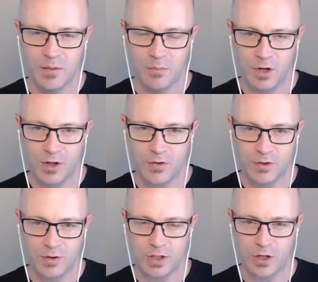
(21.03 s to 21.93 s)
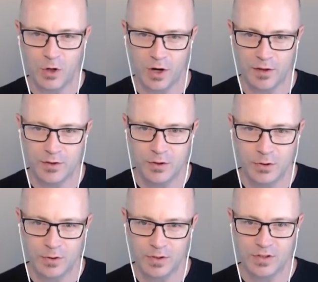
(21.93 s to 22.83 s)
Microsoft Ignite The
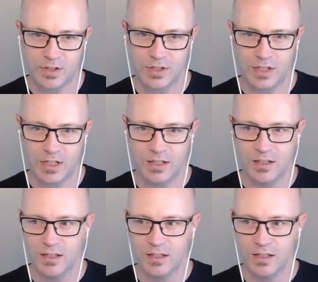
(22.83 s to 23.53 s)
Tour in Sydney.